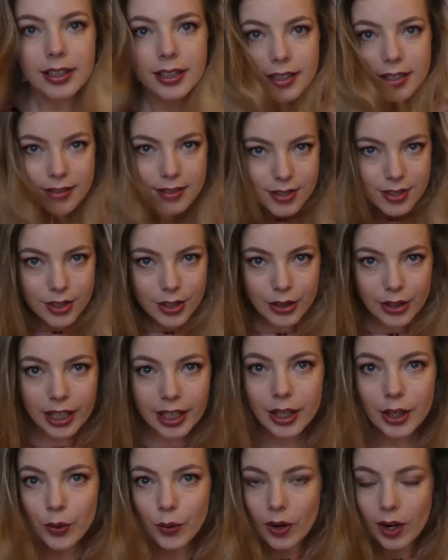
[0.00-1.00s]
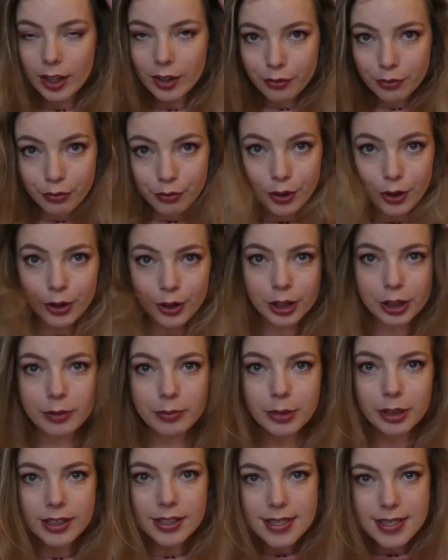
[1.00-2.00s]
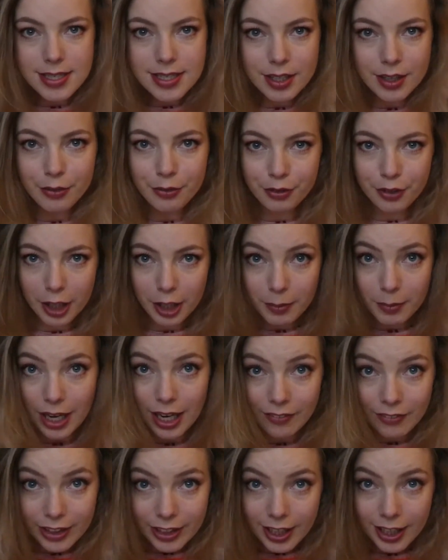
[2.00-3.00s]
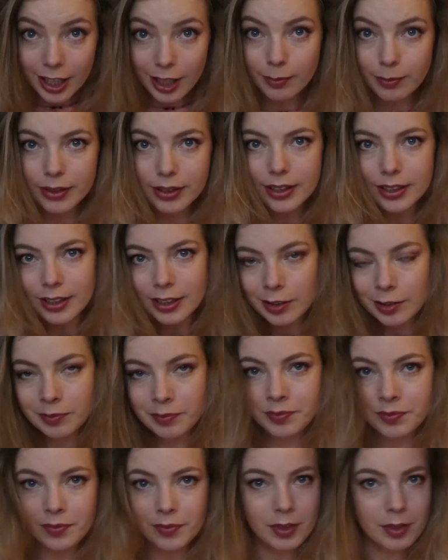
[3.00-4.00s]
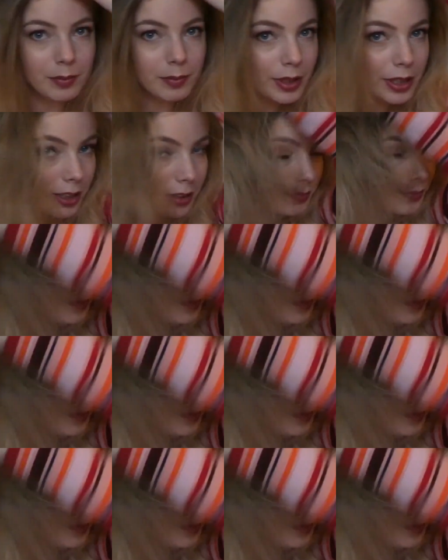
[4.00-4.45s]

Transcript: It's looking quite voluminous from having it up, but